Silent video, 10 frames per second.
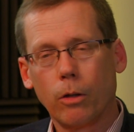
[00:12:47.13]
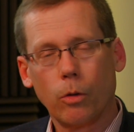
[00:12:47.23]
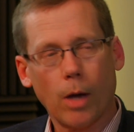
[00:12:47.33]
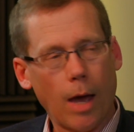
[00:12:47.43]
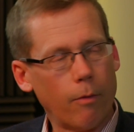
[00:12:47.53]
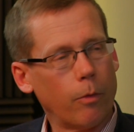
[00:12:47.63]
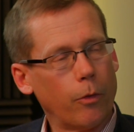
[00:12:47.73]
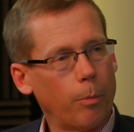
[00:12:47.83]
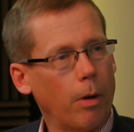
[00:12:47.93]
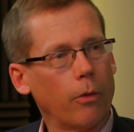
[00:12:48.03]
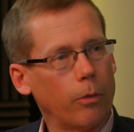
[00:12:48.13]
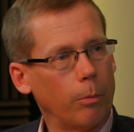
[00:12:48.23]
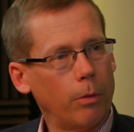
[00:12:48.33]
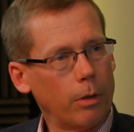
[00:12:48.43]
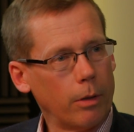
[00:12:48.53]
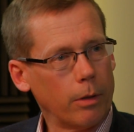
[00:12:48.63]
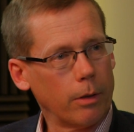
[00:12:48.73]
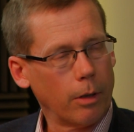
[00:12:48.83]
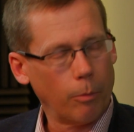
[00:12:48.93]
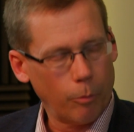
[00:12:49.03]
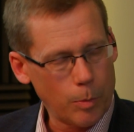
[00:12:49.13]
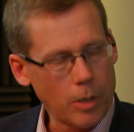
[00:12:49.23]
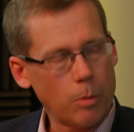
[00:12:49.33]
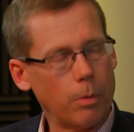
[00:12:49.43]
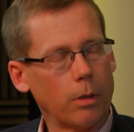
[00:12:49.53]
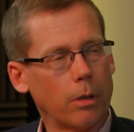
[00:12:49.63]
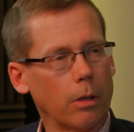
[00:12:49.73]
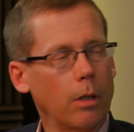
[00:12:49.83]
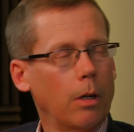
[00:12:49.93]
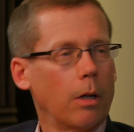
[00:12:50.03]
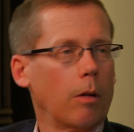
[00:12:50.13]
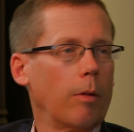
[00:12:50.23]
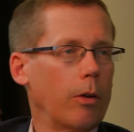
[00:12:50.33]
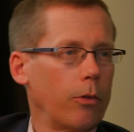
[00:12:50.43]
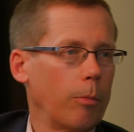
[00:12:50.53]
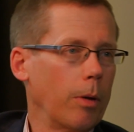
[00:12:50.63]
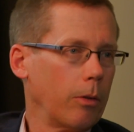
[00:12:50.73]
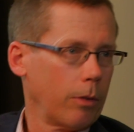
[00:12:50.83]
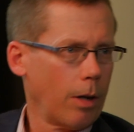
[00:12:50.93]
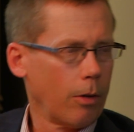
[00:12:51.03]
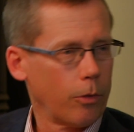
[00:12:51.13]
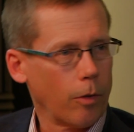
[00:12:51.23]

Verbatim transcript: you have a responsibility, responsibility around your mental health.